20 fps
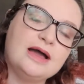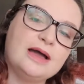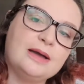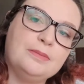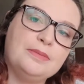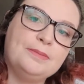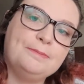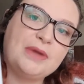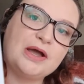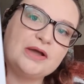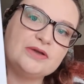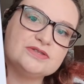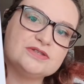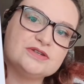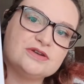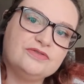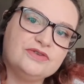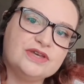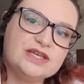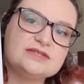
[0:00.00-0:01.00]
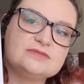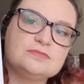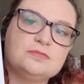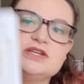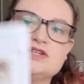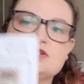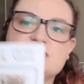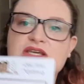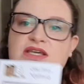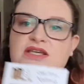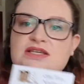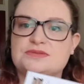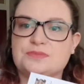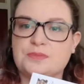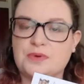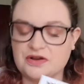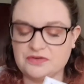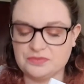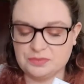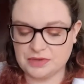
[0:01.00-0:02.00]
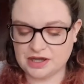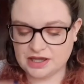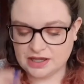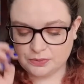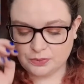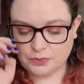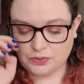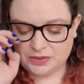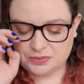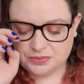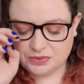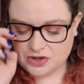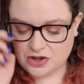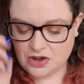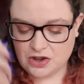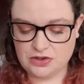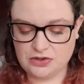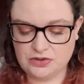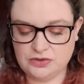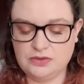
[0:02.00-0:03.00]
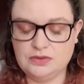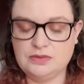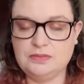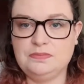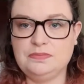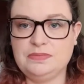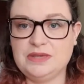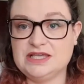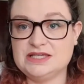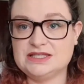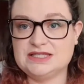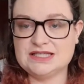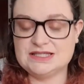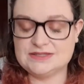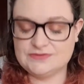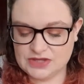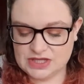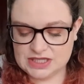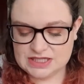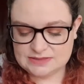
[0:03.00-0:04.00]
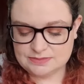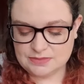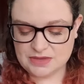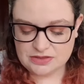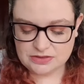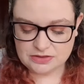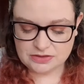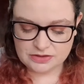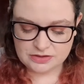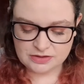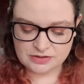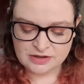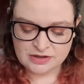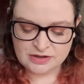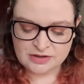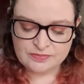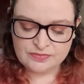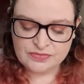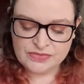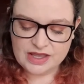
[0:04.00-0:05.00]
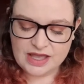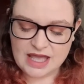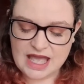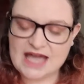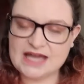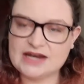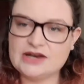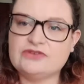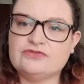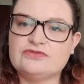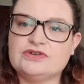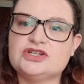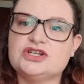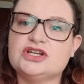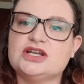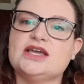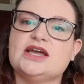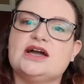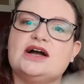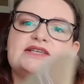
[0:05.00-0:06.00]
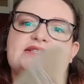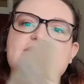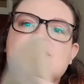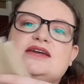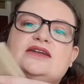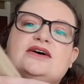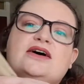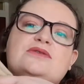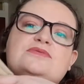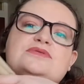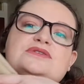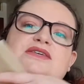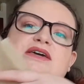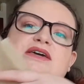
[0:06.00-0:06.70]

post office, which is one of my Whip Go pieces for this month. And originally I said I was going to